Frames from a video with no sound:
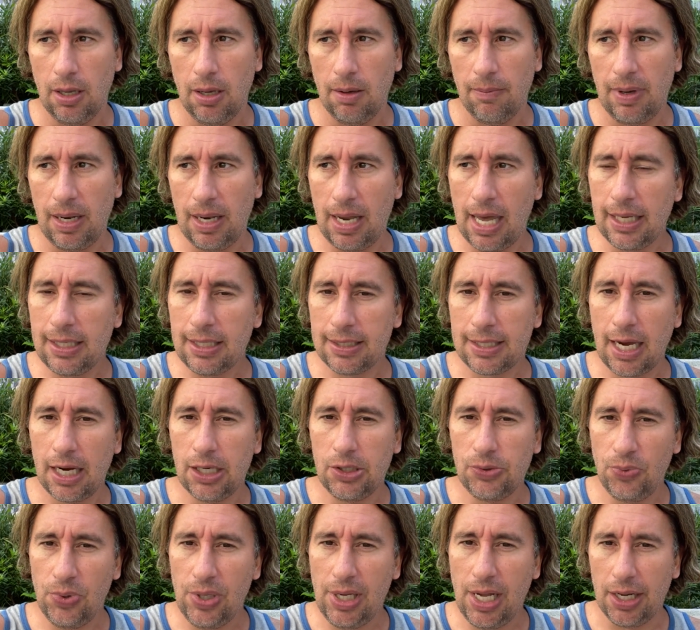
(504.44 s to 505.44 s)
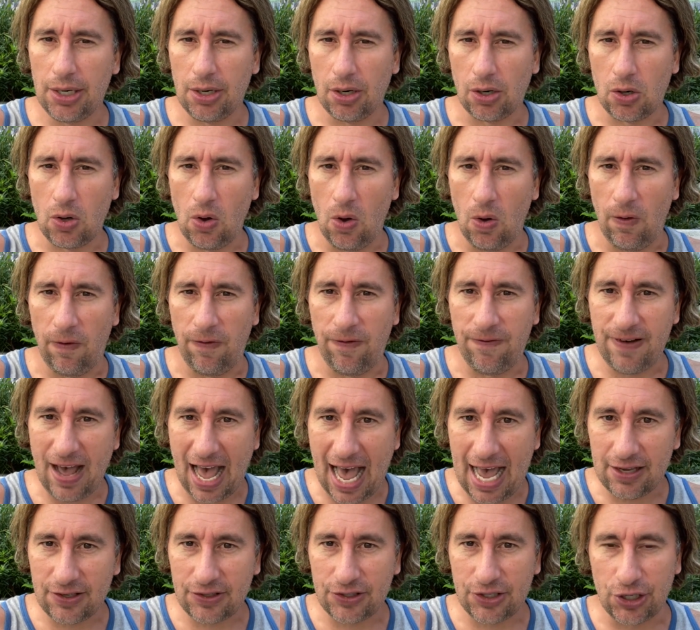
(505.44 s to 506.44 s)
But lots of times we get our goal
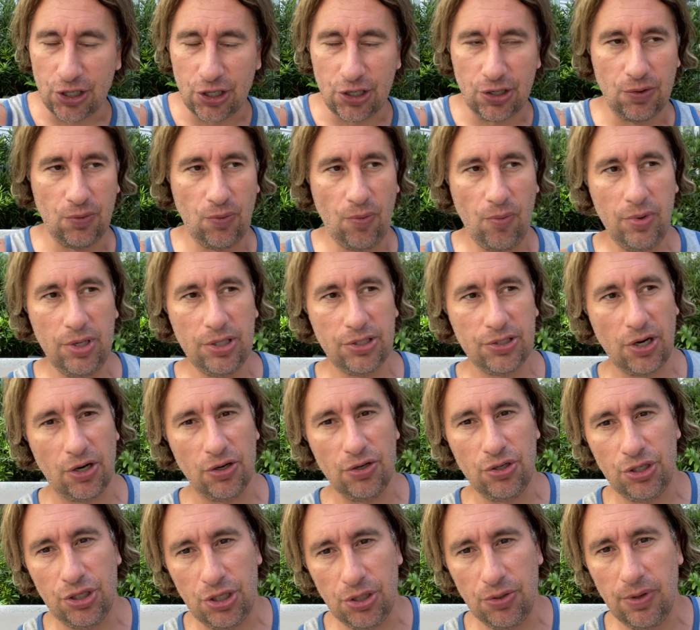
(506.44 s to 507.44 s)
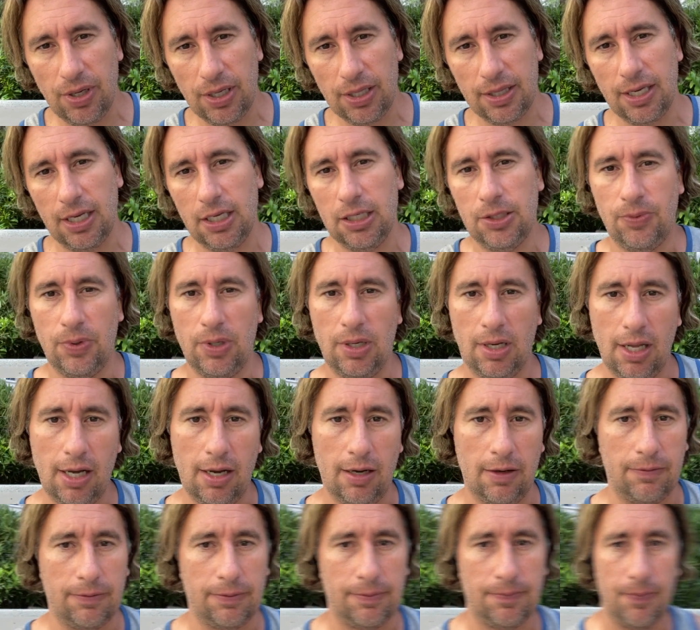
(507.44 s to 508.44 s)
faster when we start doing things we
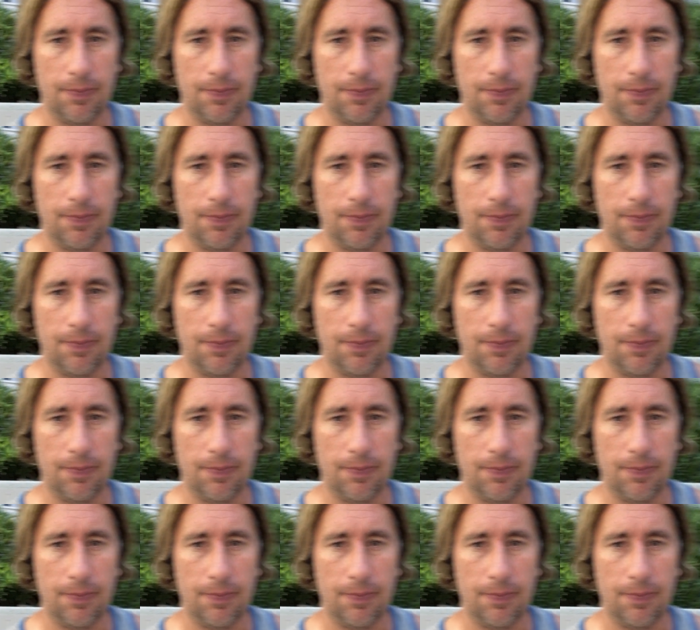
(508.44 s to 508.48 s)
love.